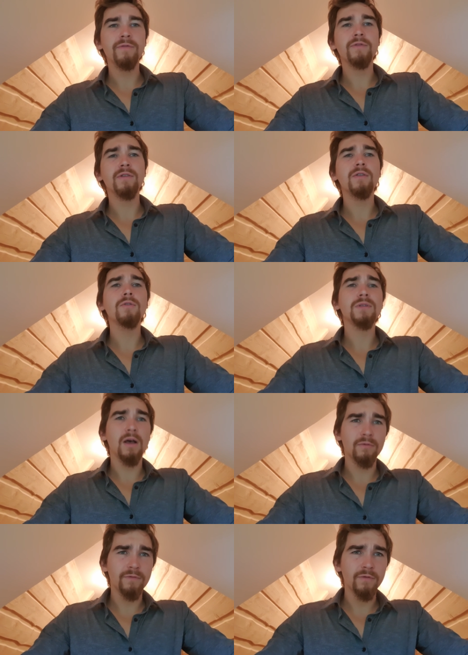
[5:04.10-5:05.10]
through the nose,
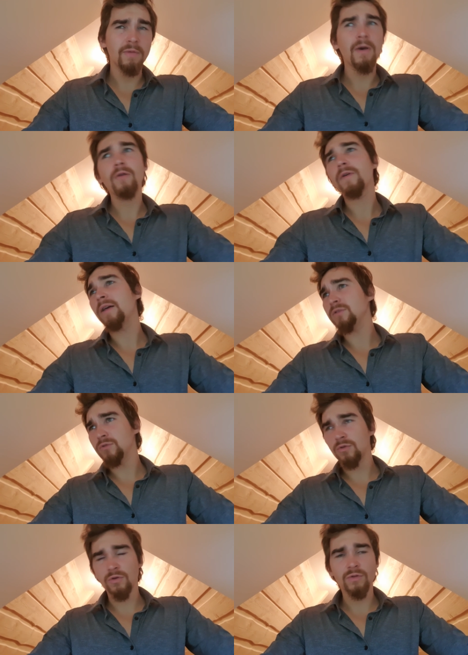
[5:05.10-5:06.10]
out through the mouth, and
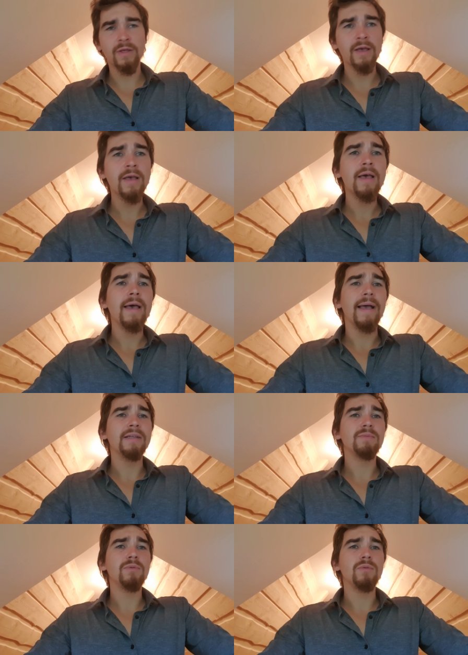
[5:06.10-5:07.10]
you're not gonna
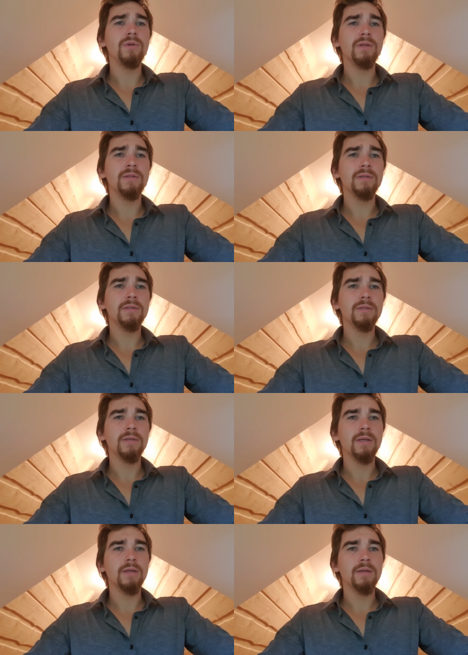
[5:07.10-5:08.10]
experience
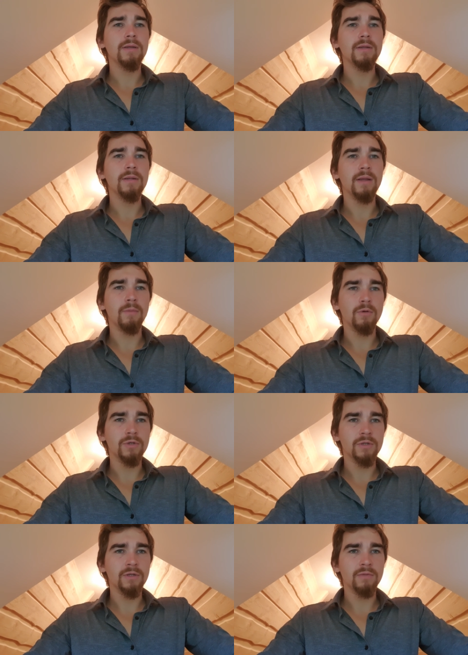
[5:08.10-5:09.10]
the
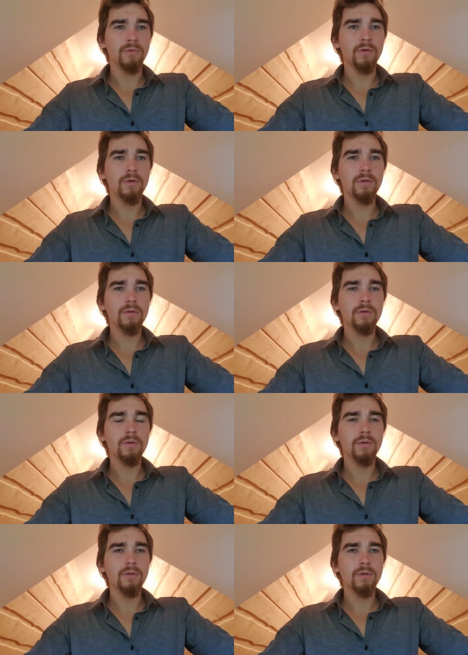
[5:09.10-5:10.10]
emotion anymore.
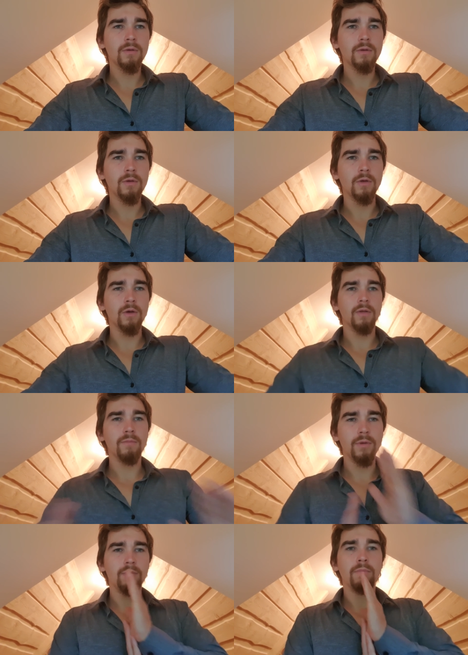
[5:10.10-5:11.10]
You're gonna
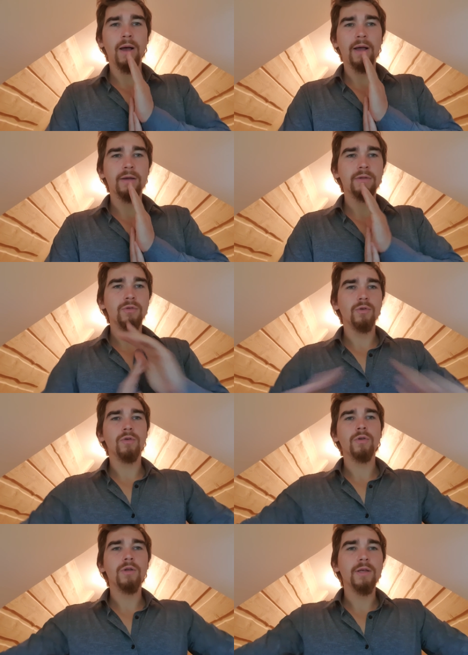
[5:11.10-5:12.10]
be back to
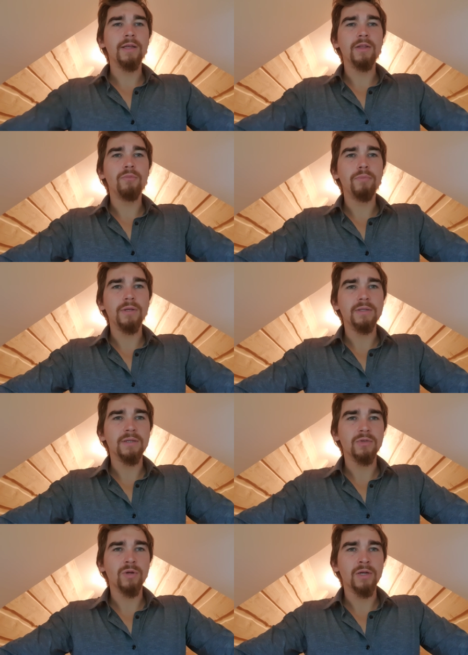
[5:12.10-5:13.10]
your inner peace
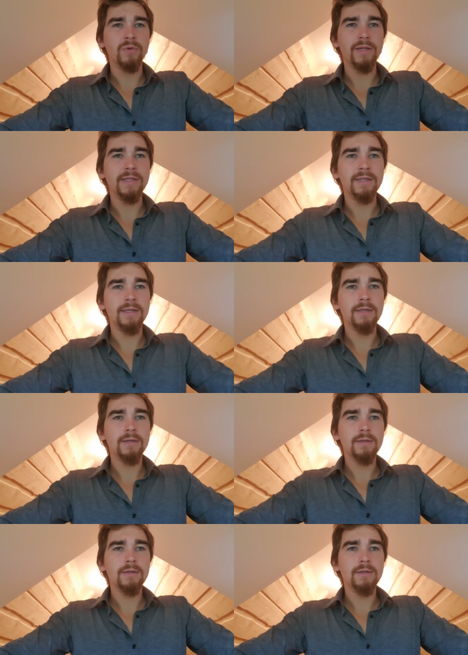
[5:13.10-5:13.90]
and tranquility.